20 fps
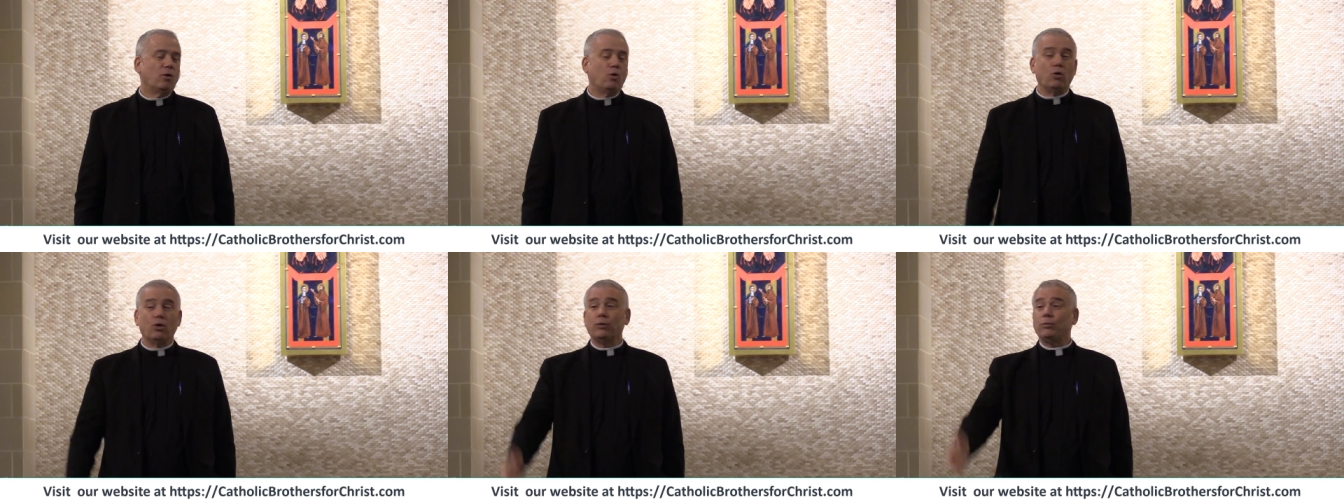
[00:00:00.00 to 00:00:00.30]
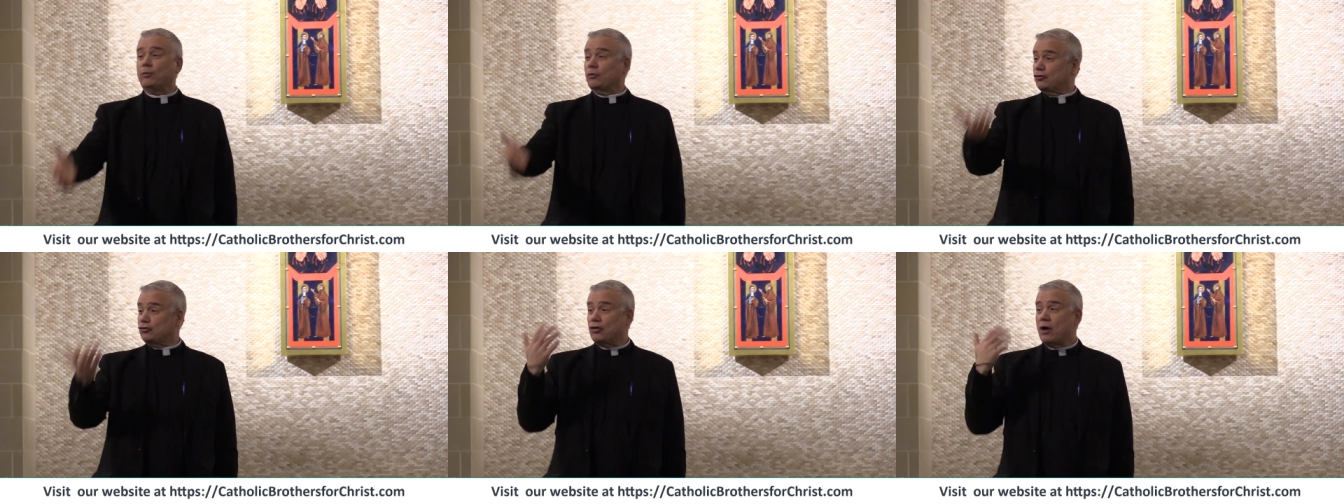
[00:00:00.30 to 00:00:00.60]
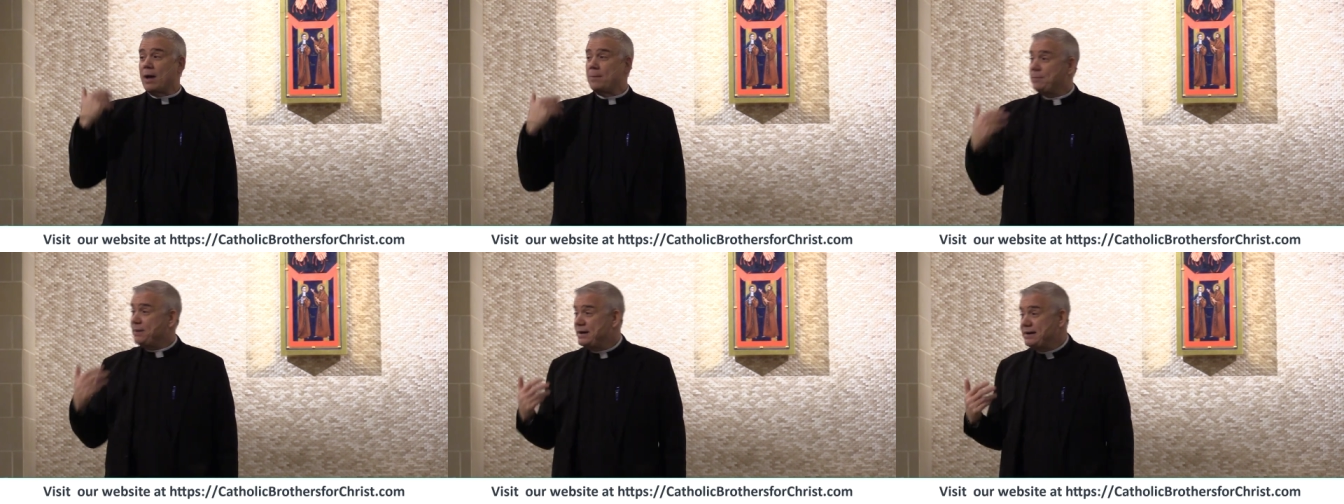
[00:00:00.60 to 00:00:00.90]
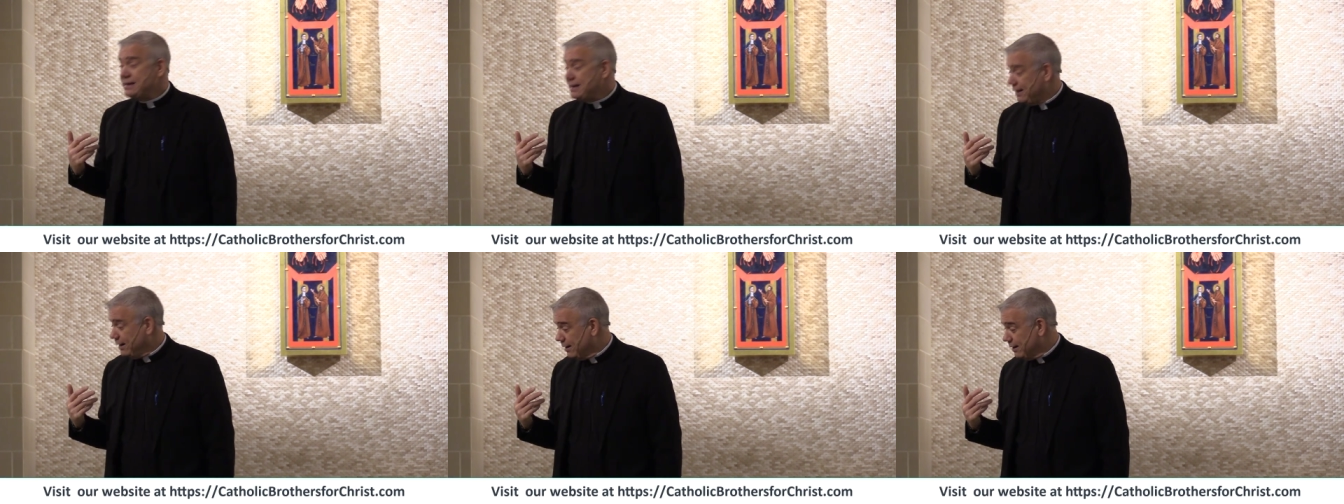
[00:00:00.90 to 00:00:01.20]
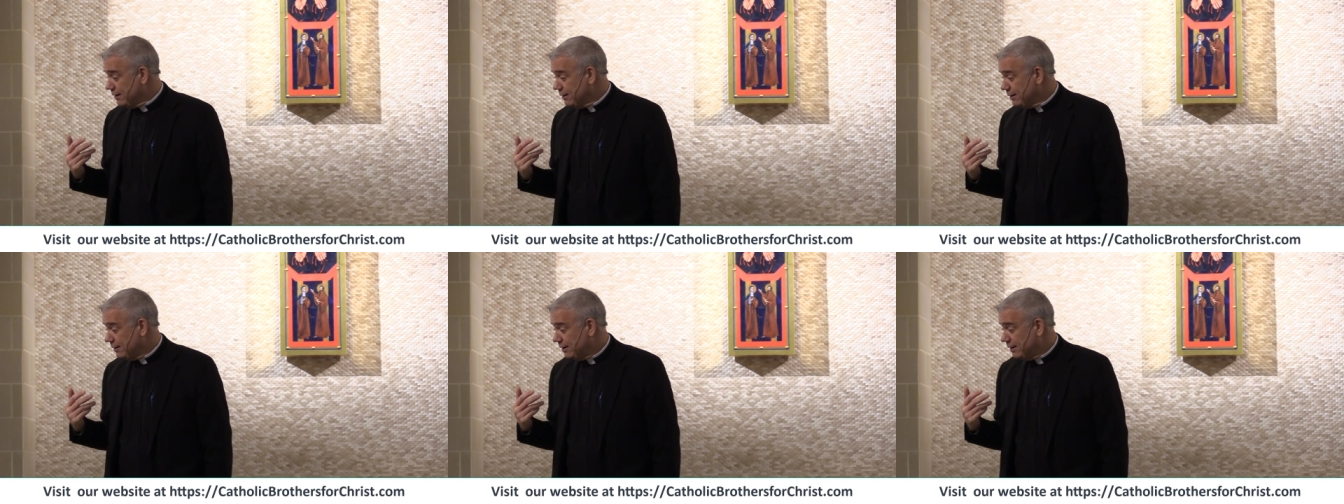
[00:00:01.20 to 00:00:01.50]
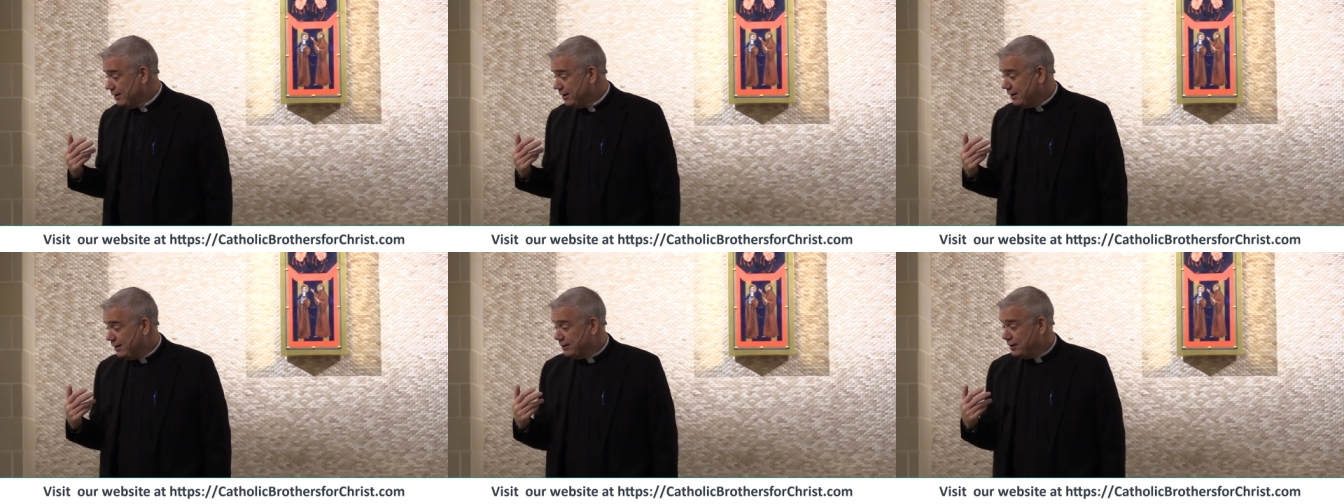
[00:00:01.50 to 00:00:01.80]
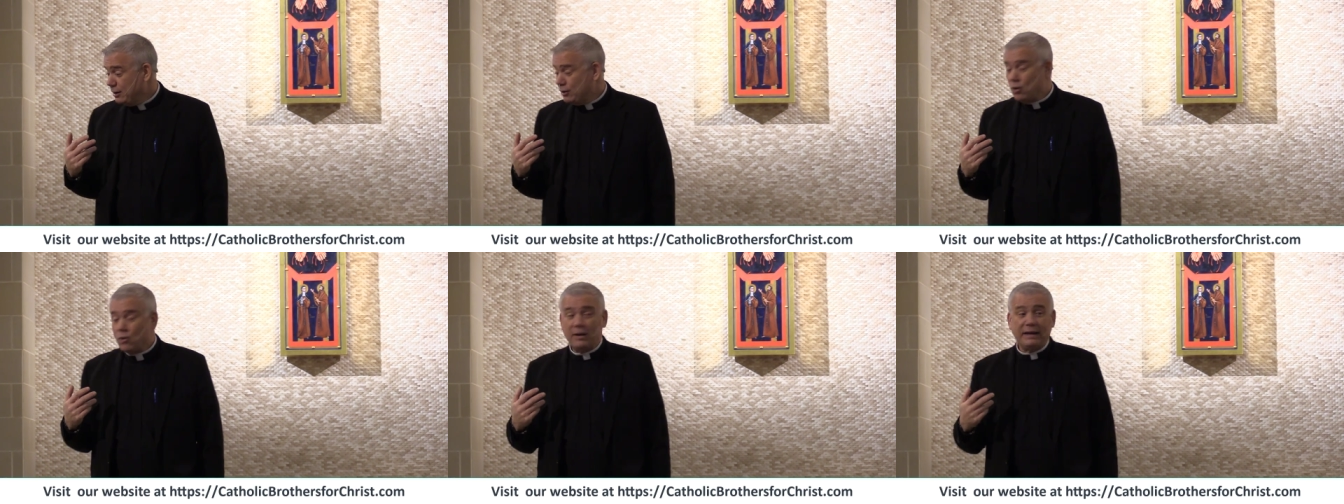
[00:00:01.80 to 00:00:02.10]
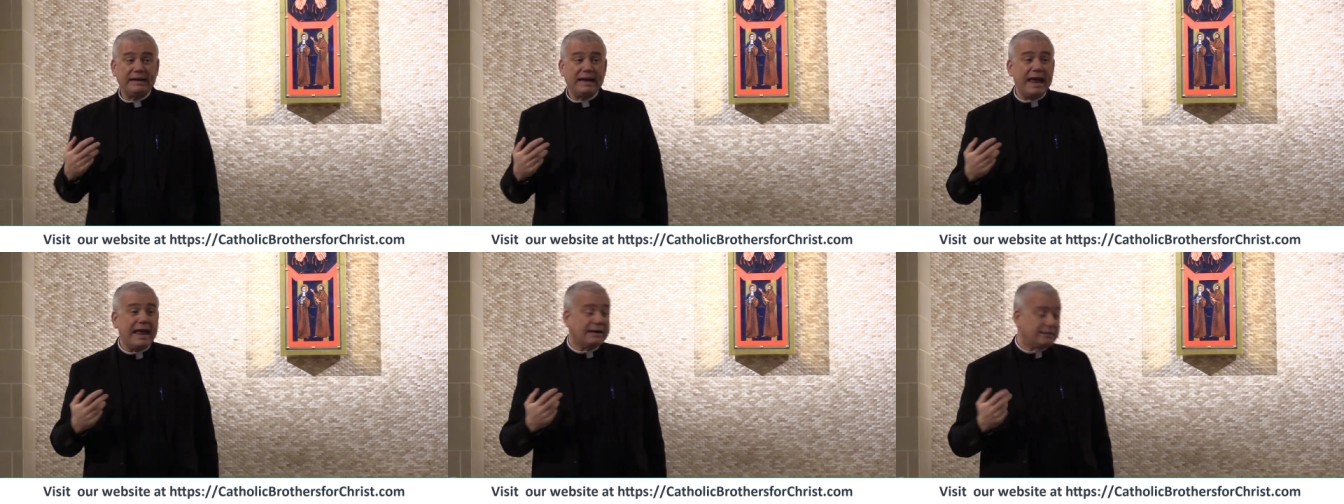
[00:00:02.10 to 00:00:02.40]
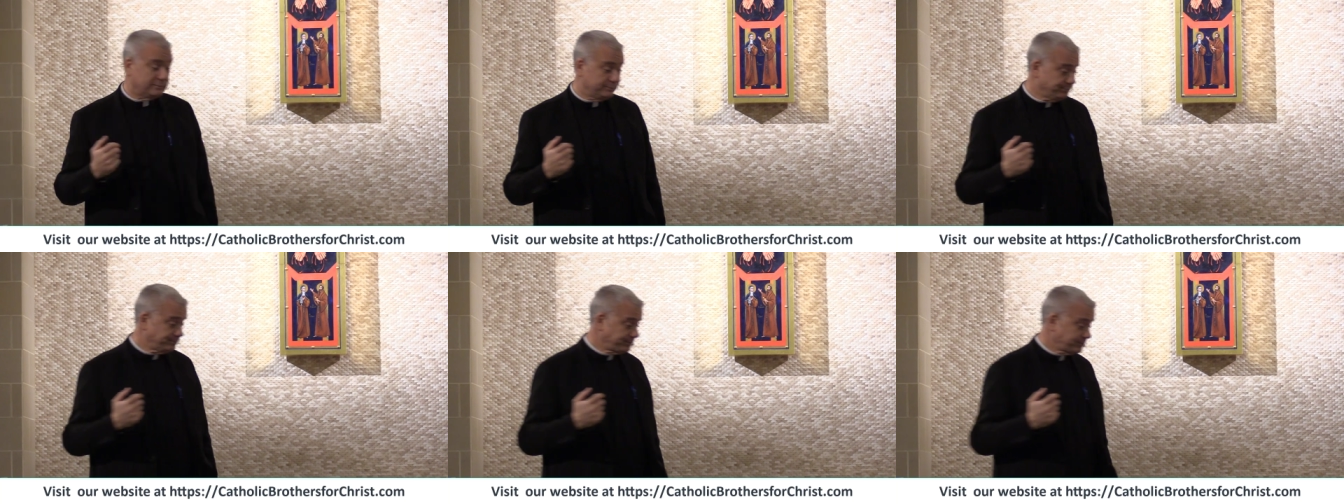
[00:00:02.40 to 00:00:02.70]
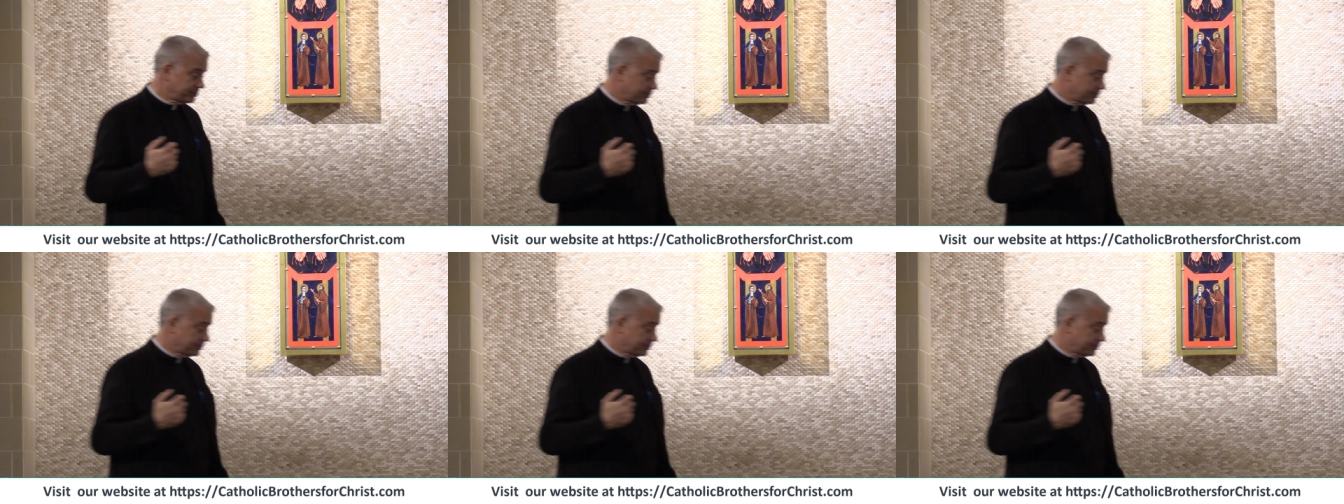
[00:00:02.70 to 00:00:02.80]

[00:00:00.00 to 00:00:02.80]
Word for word: Or stop in there. You know, again,